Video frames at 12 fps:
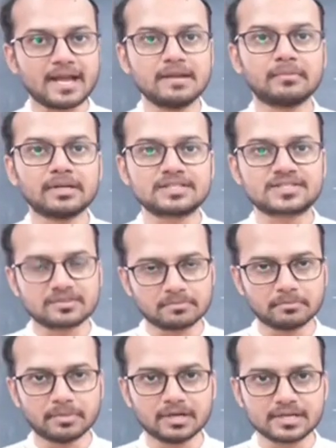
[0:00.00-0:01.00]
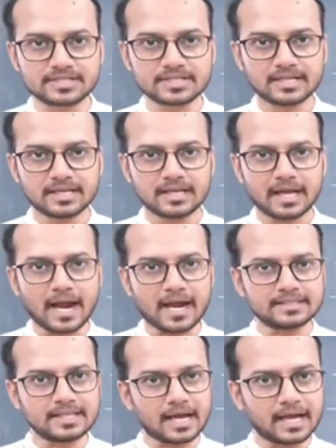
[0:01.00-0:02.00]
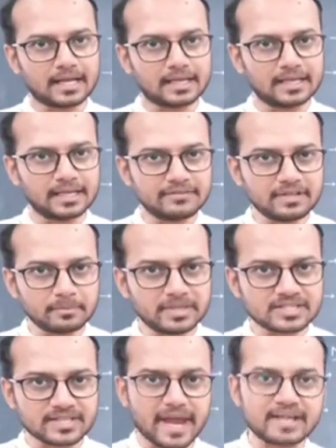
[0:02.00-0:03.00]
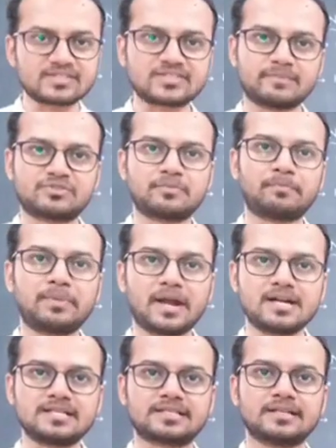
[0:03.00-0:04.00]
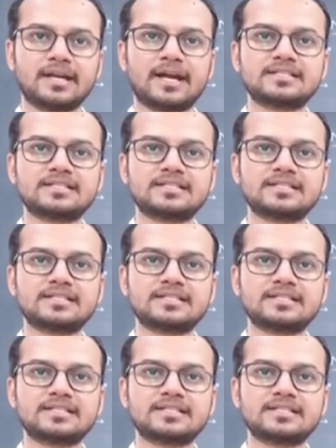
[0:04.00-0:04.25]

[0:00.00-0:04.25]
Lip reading: Animals, birds and the living beings accept plants